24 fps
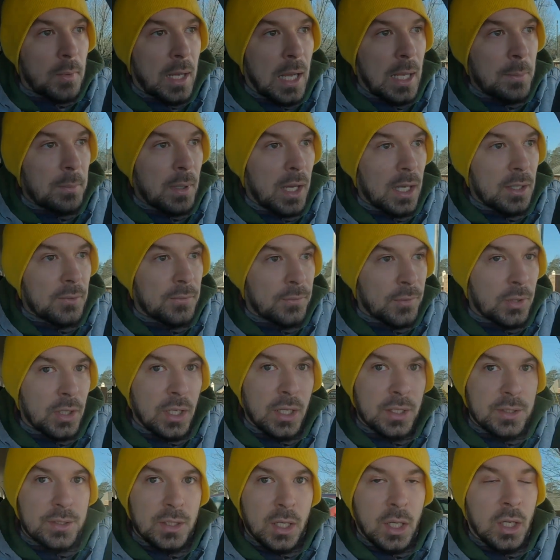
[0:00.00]
I might
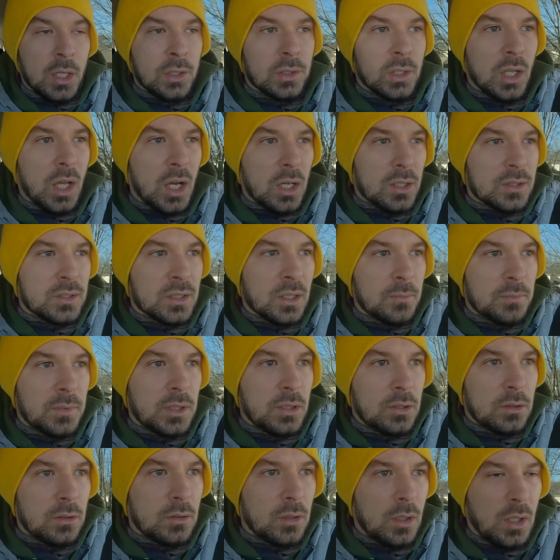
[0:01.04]
forget to unlock
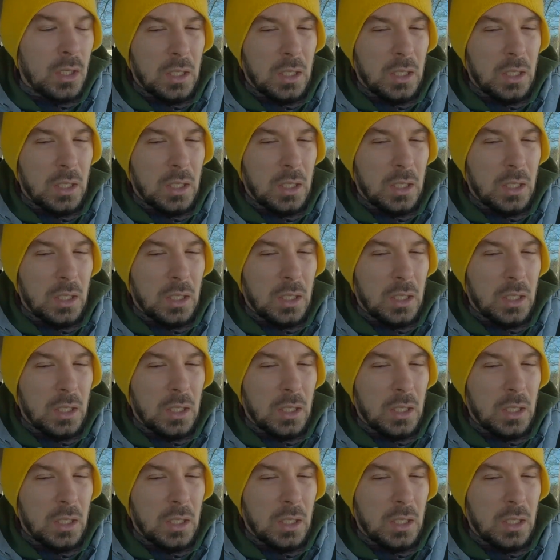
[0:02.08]
something.